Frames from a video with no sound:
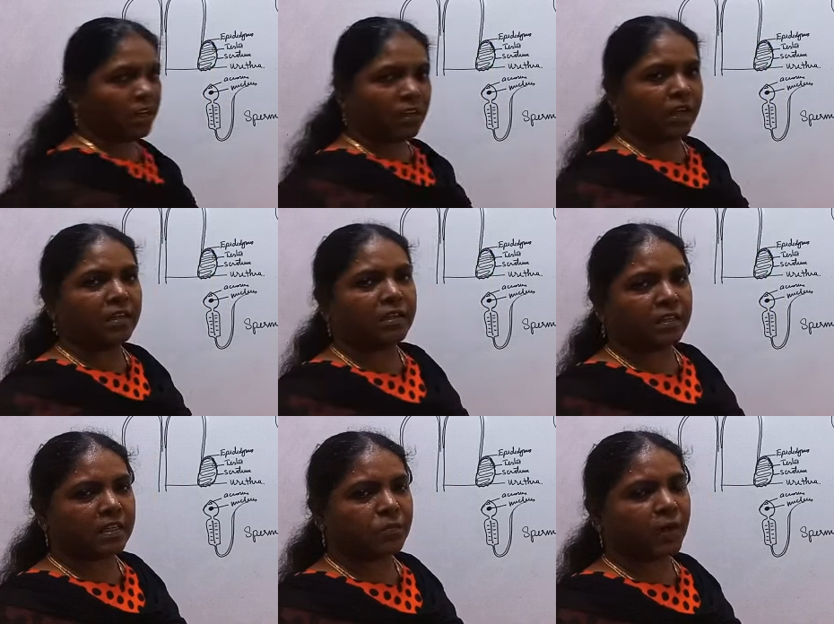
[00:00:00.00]

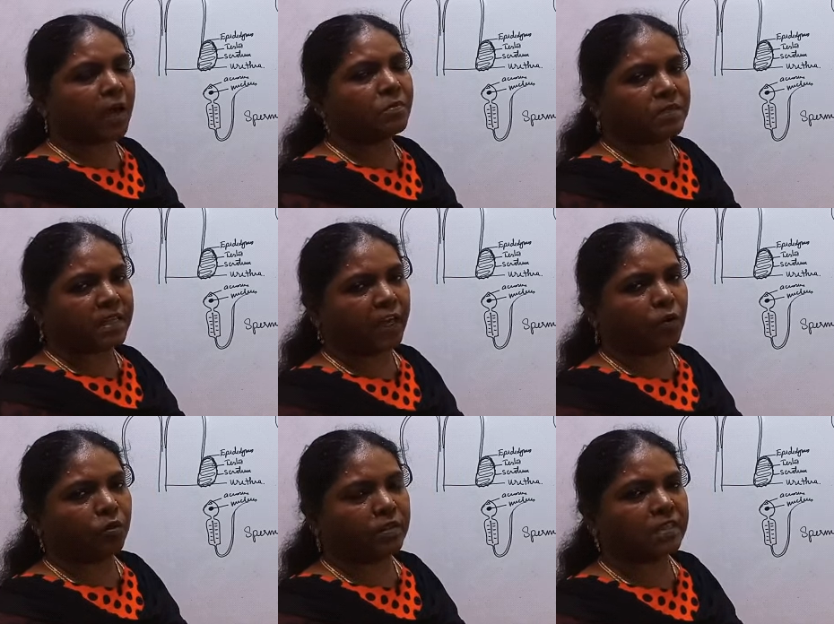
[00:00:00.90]
it has become
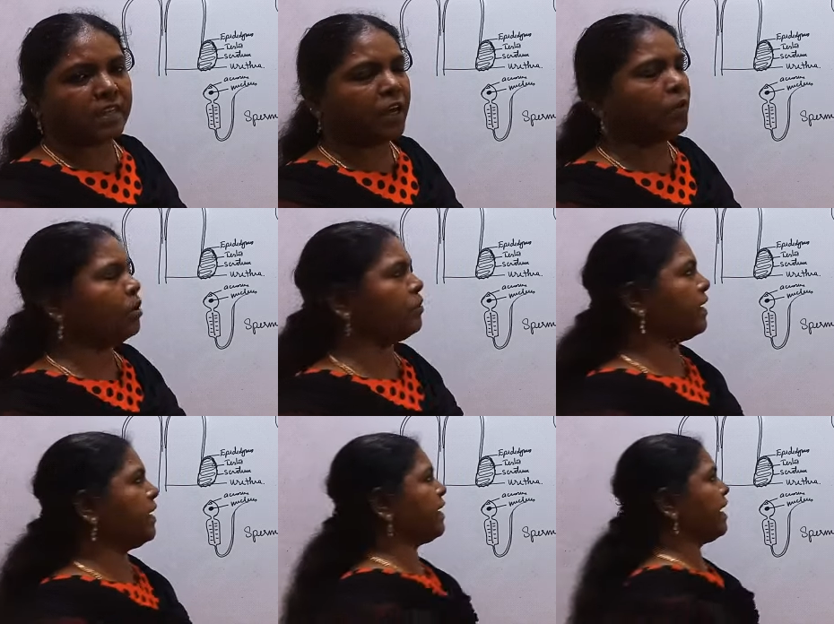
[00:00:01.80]
zygote. The zygote will get